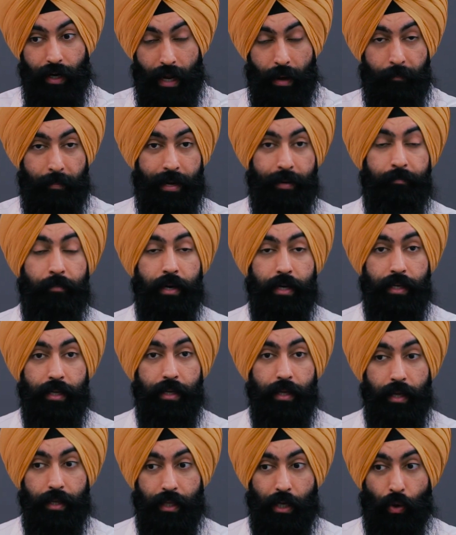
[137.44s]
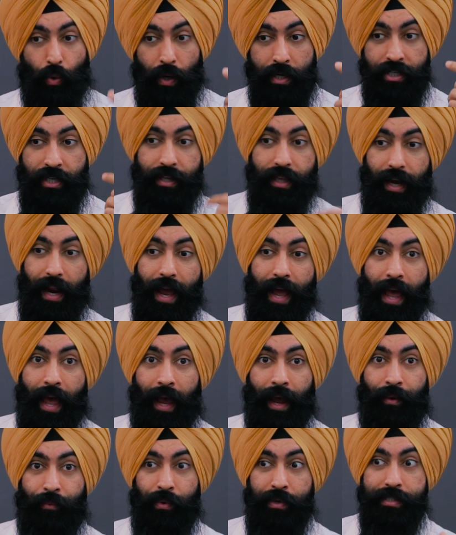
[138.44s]
and I made money, the question that I
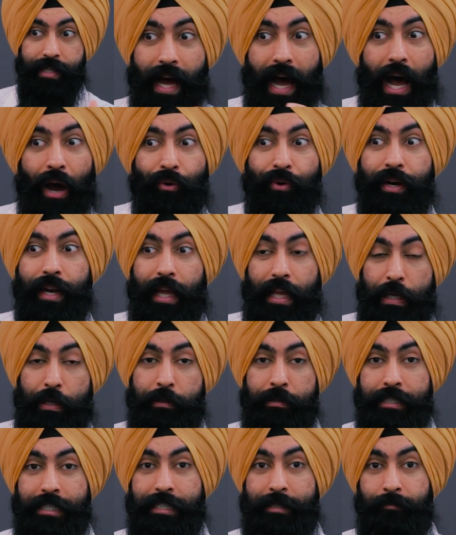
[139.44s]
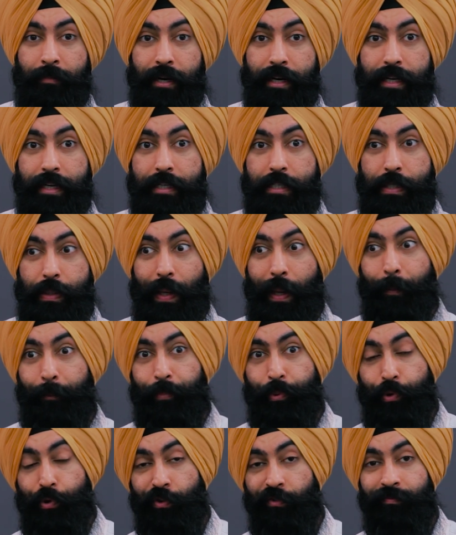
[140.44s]
had was how can I use this money to
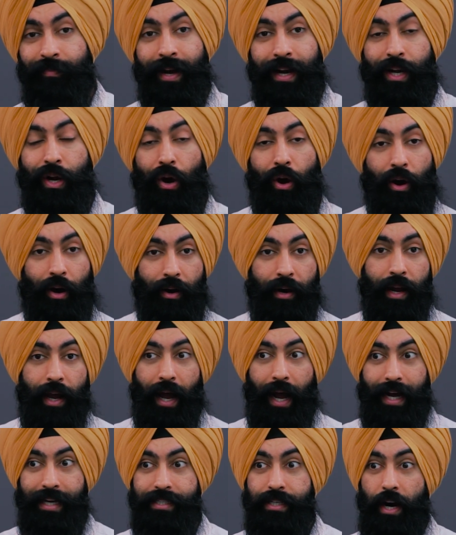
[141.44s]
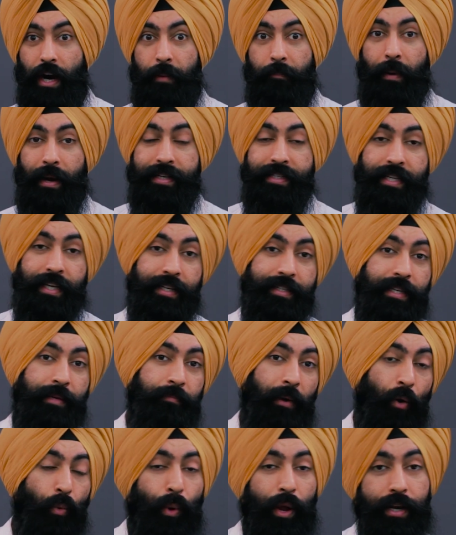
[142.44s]
improve my car? I started by tinting
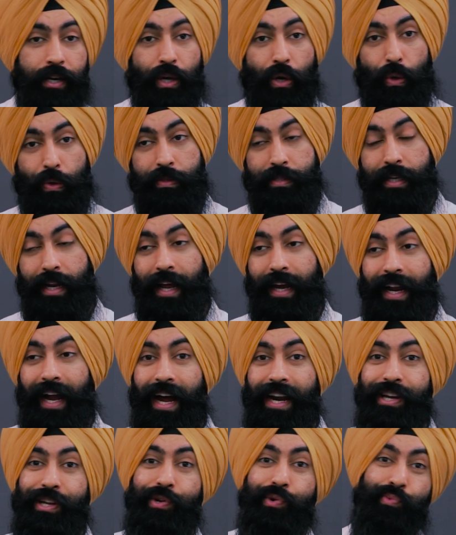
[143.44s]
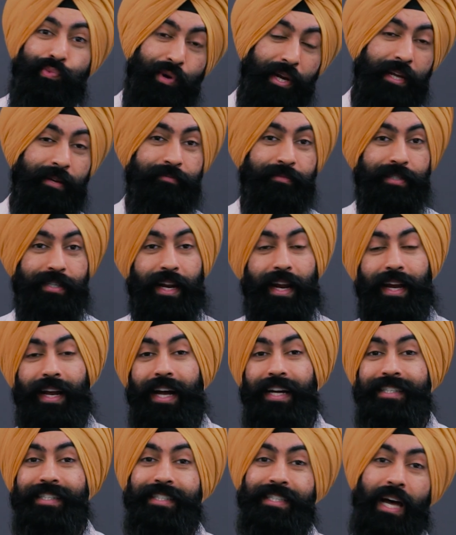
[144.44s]
my windows and I got new rims, then I
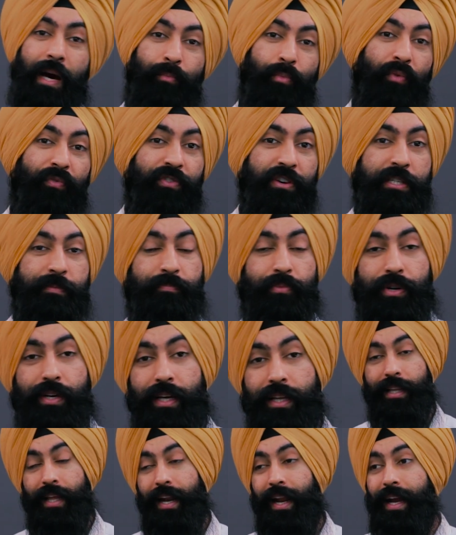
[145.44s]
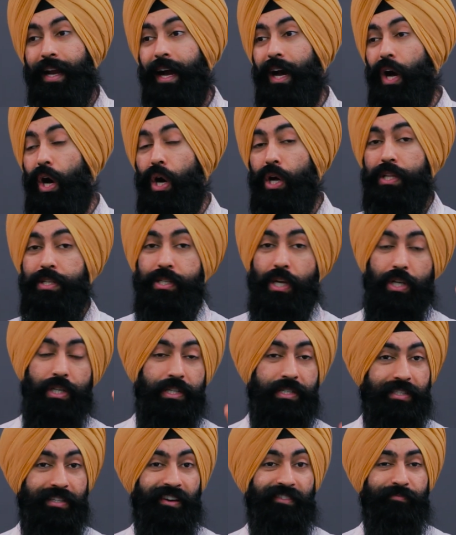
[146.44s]
got subwoofers put in, then I got all this other
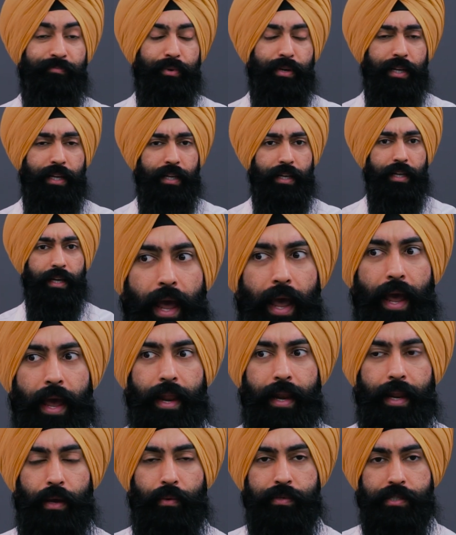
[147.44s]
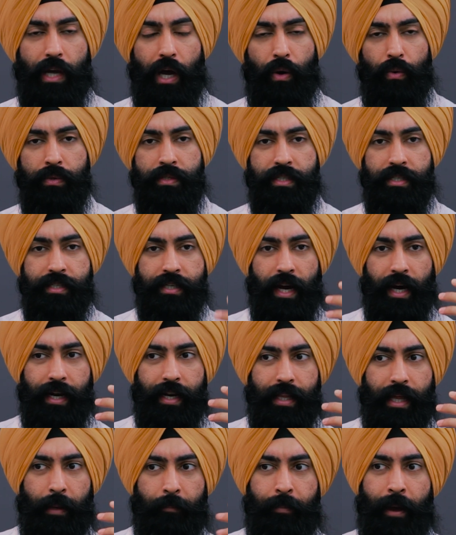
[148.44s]
stuff put in. And it was always this kind
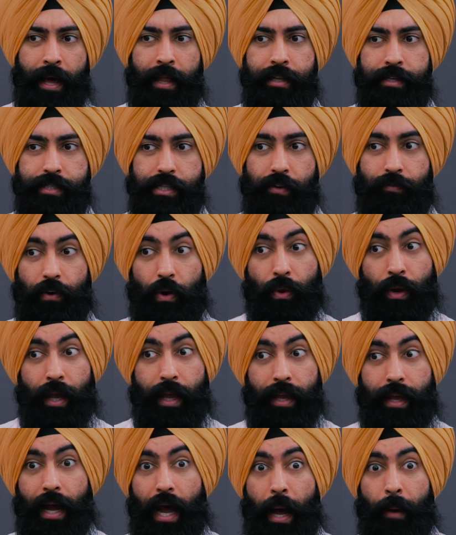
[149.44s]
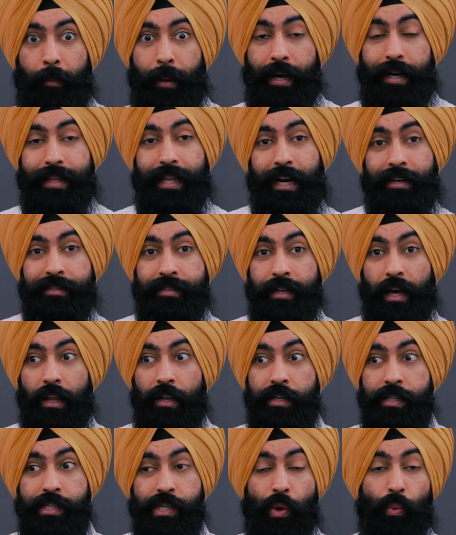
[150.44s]
of like balance of, okay, I made a
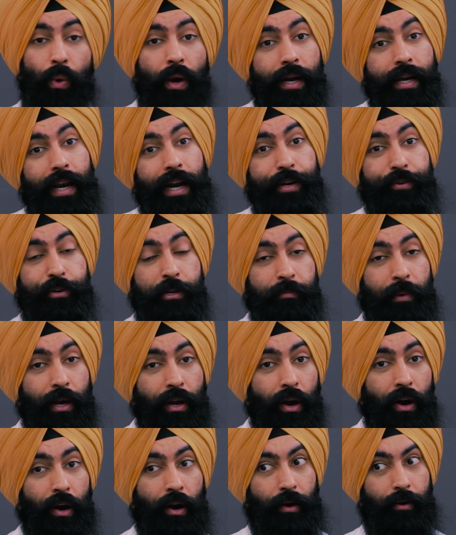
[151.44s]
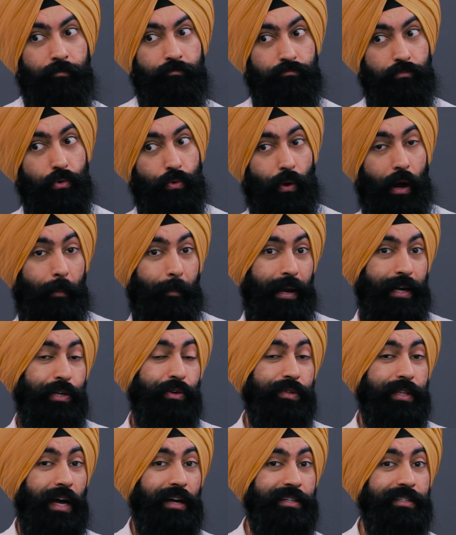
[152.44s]
$1,000, what can I do to my car? Ooh, I made
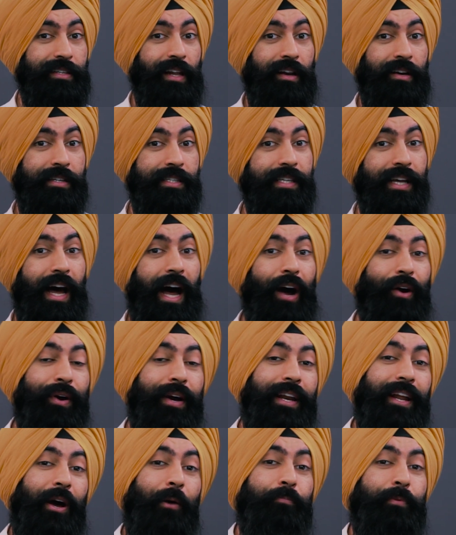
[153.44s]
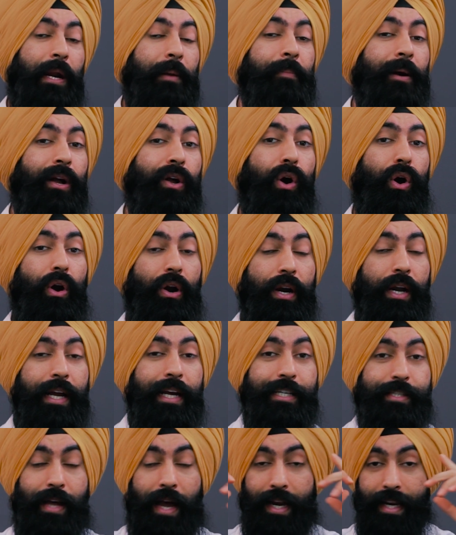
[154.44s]
$2,000, how can I upgrade my car?
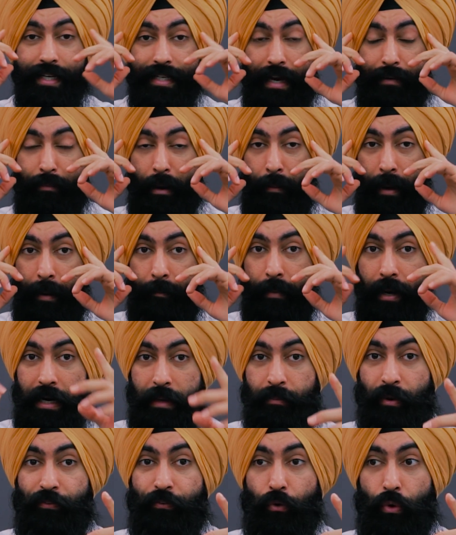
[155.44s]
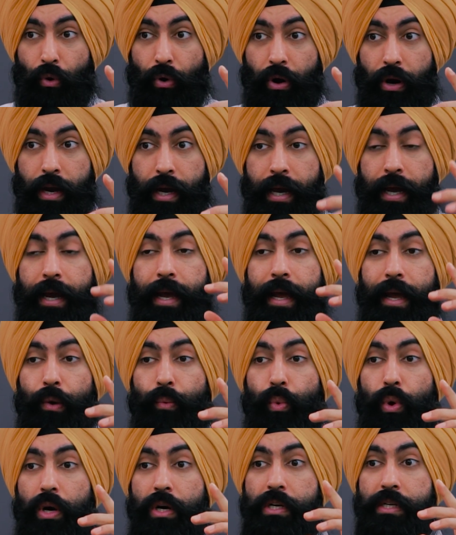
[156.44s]
So anytime I made money before, it
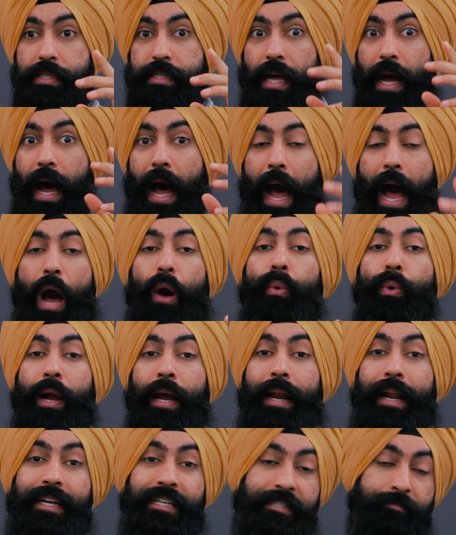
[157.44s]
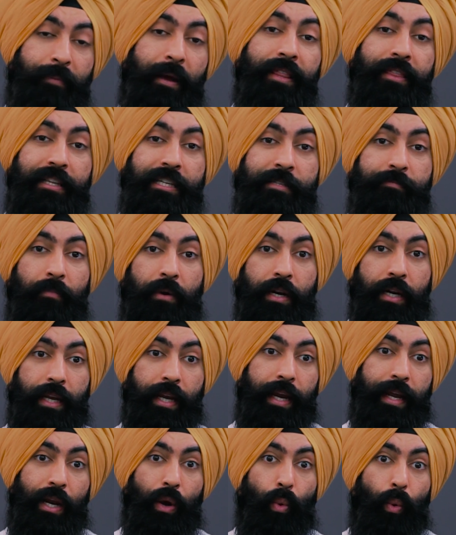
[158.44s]
was how can I spend this
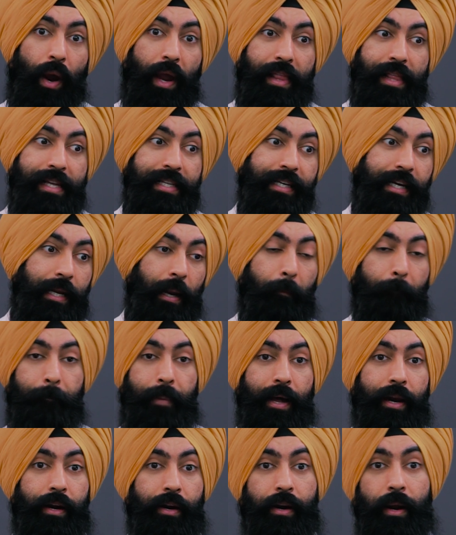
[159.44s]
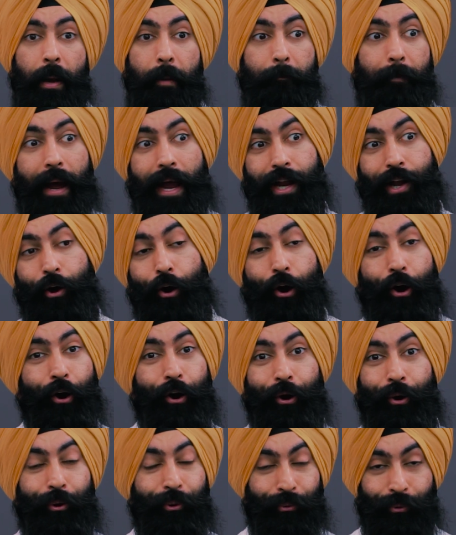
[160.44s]
money in a way that's gonna better my
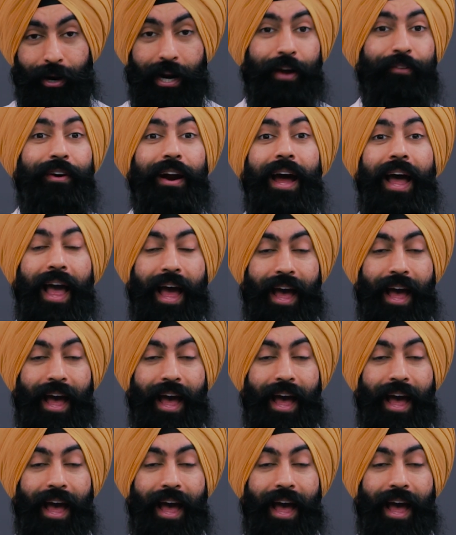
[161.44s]
car or whatever I